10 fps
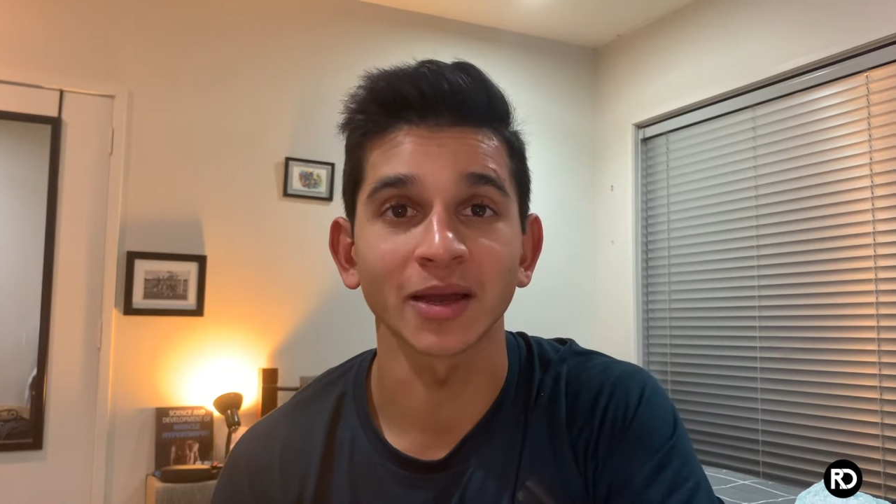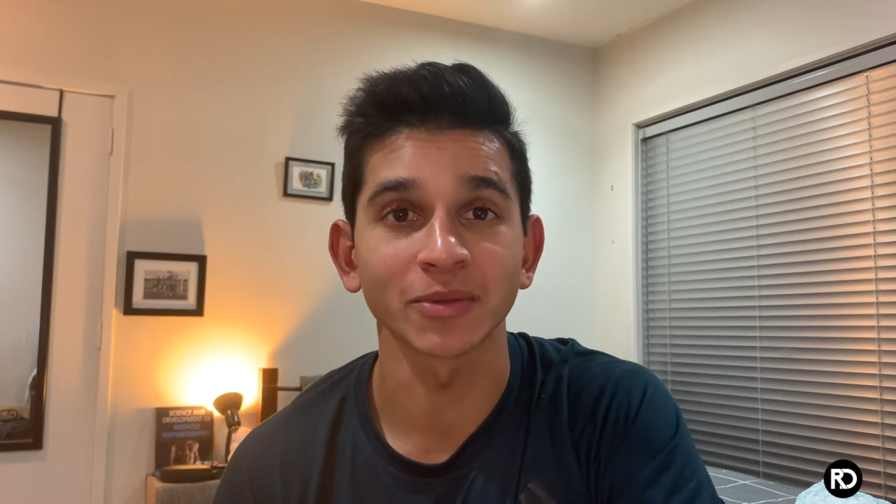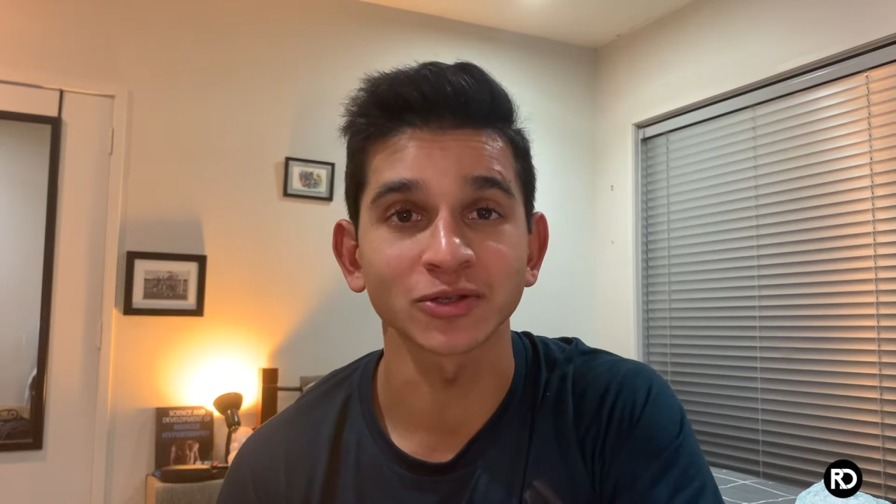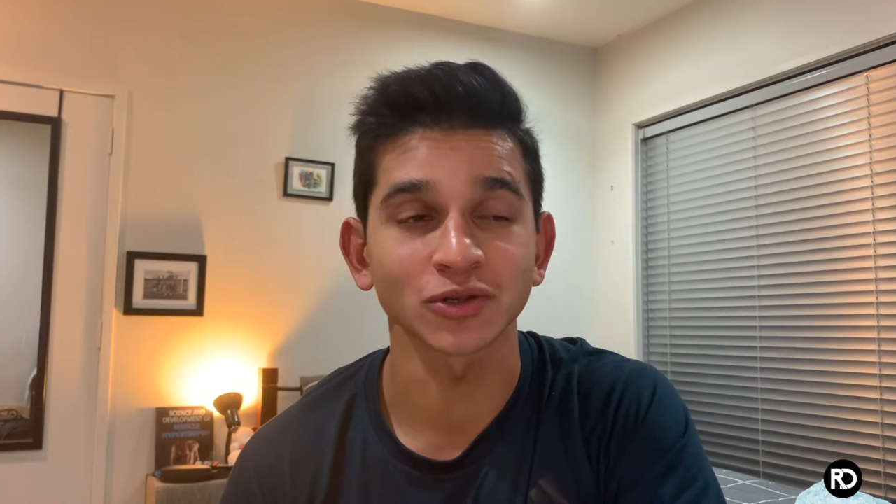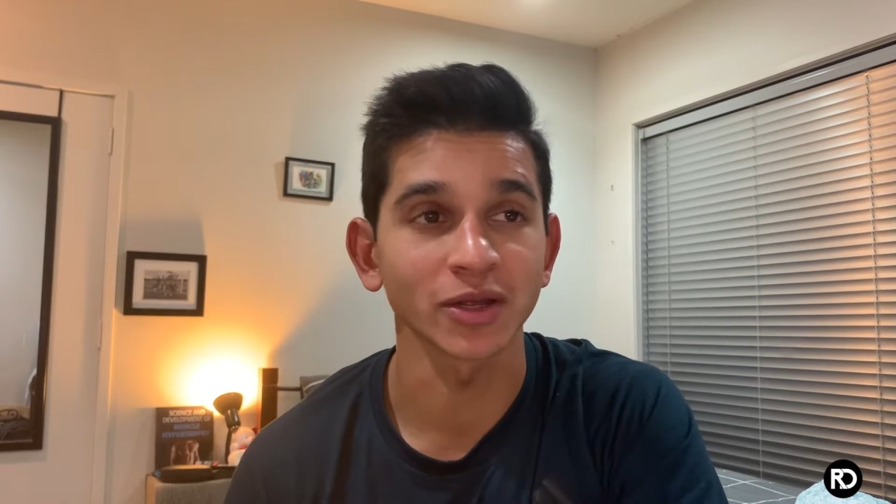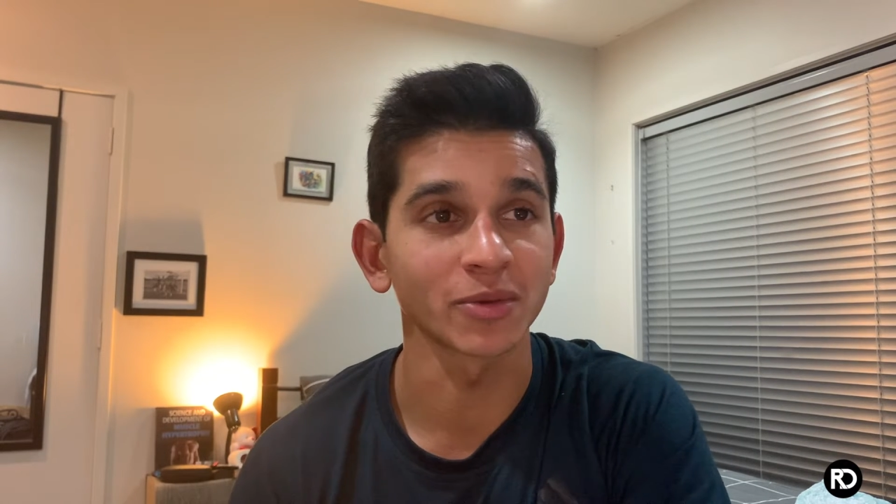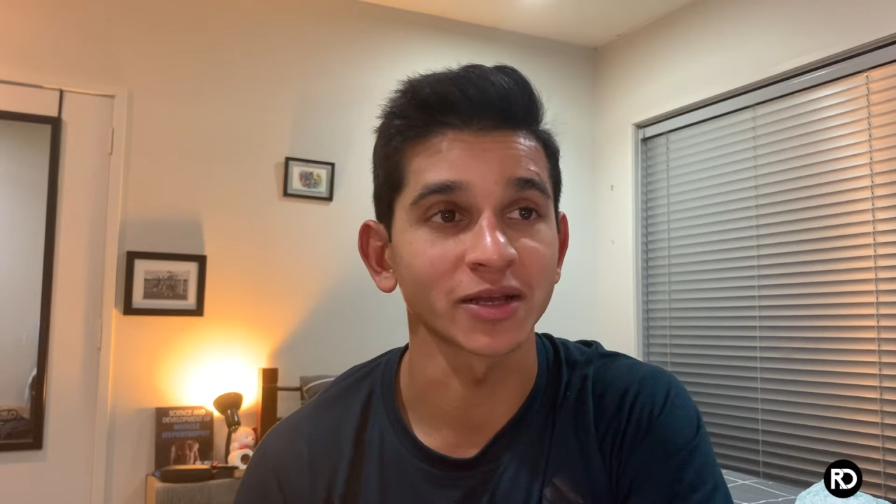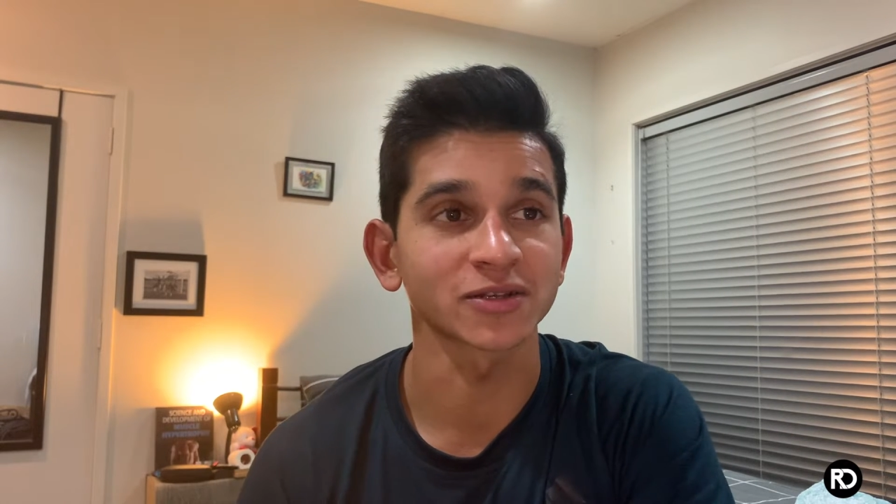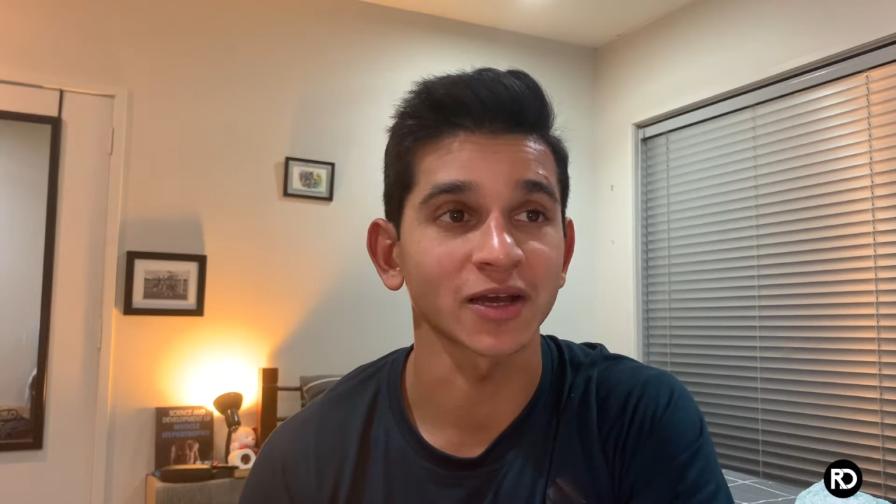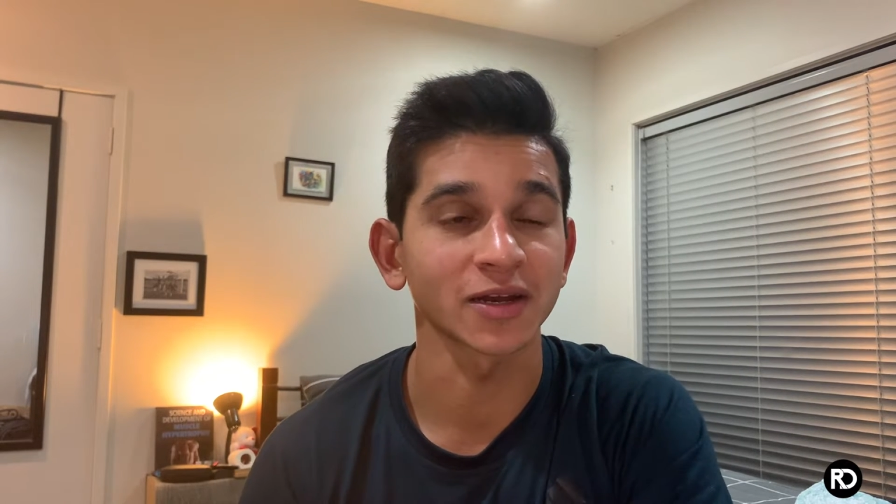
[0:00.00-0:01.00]
I am extremely
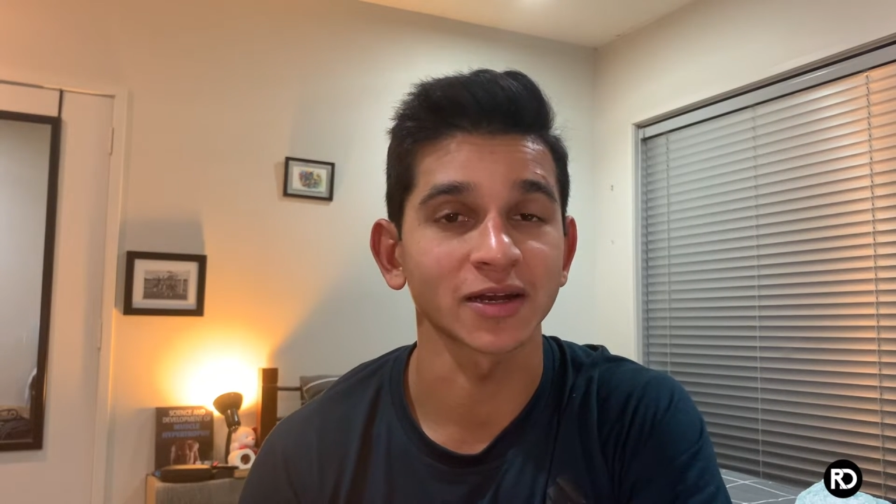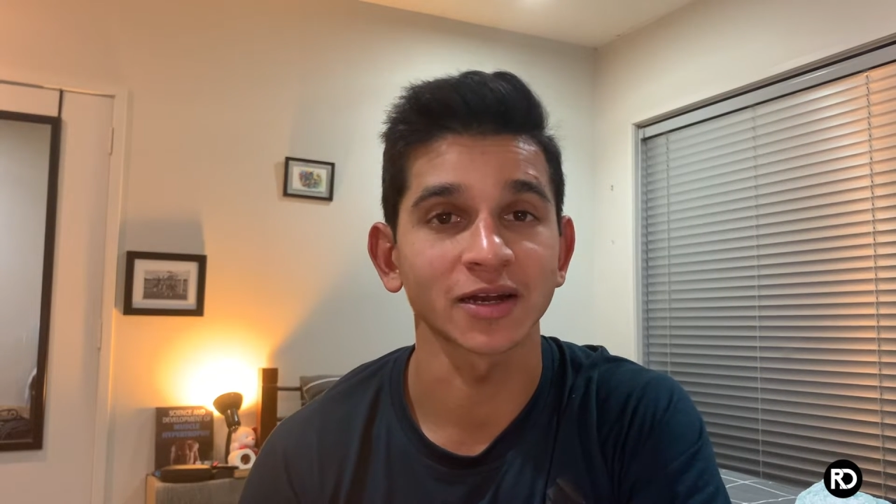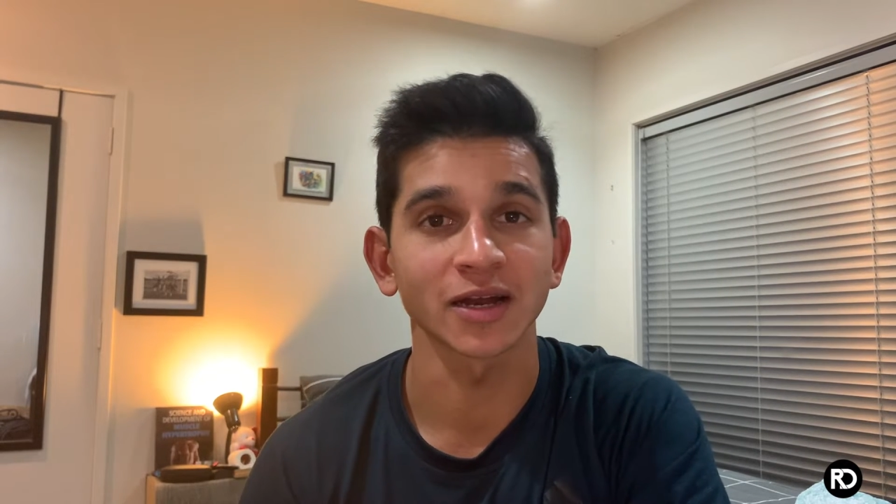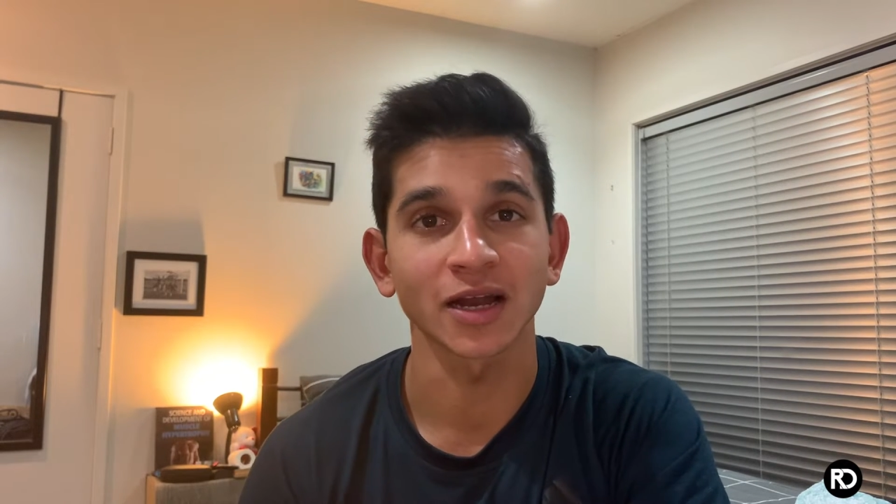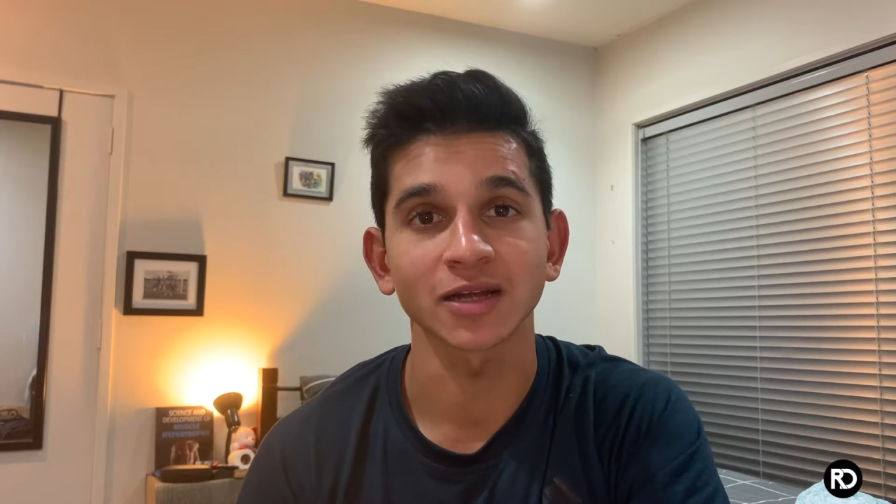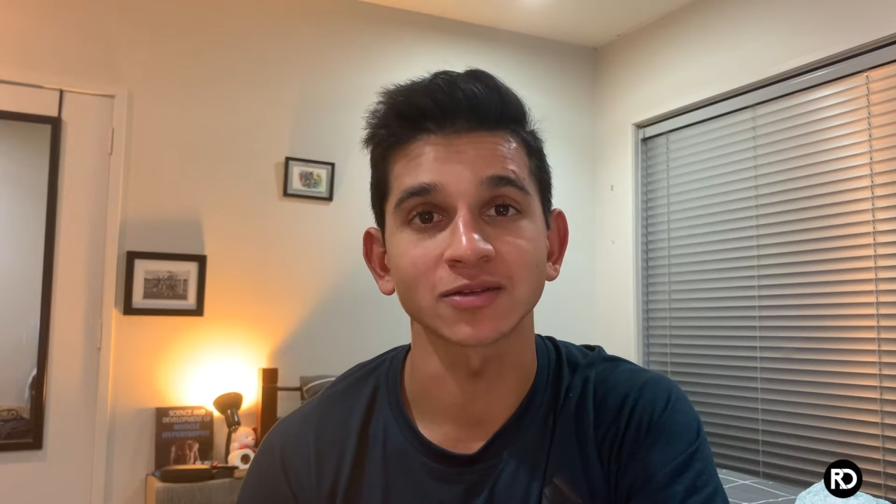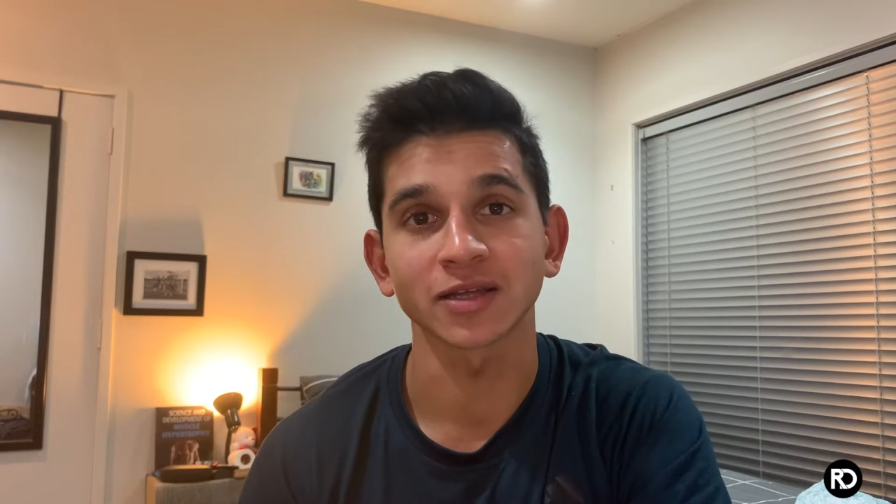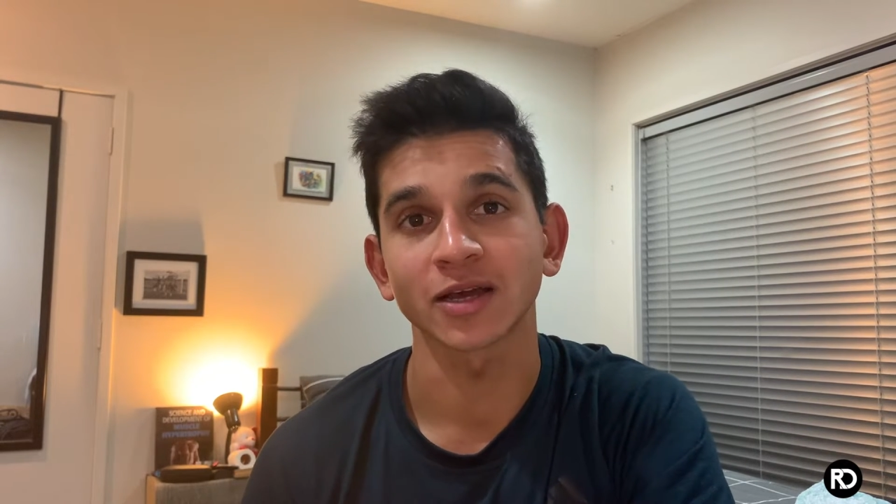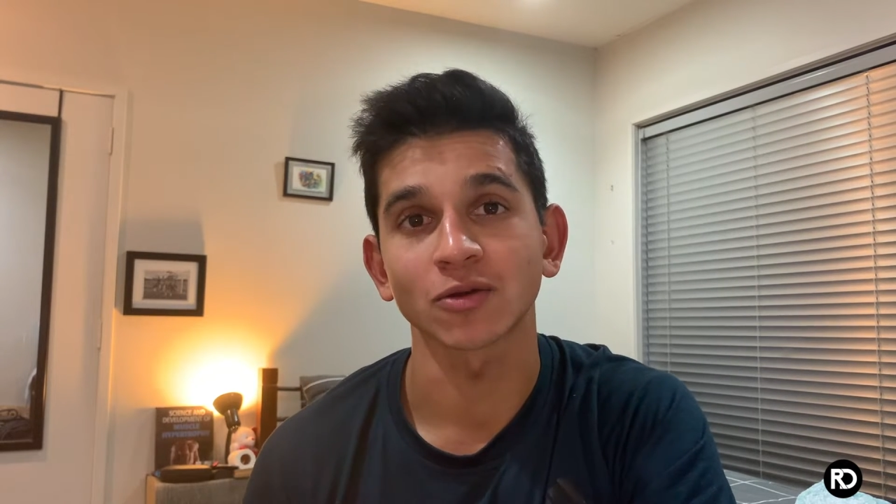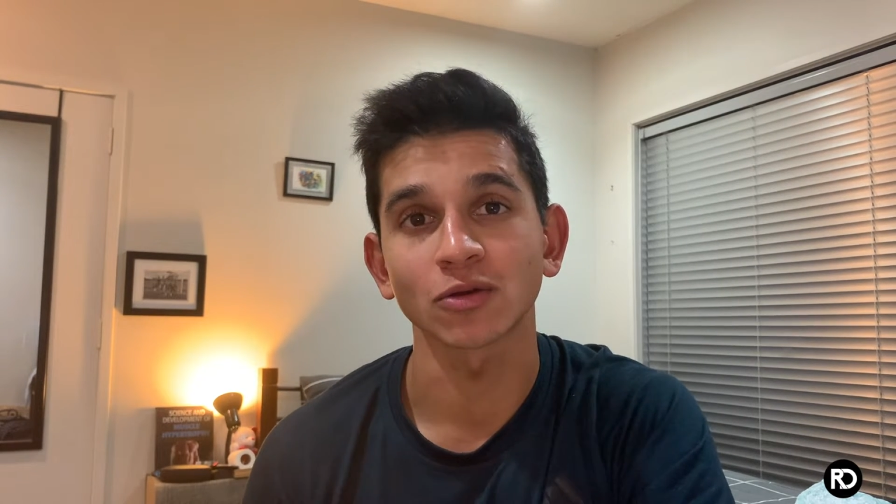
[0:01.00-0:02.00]
excited and I'd like to thank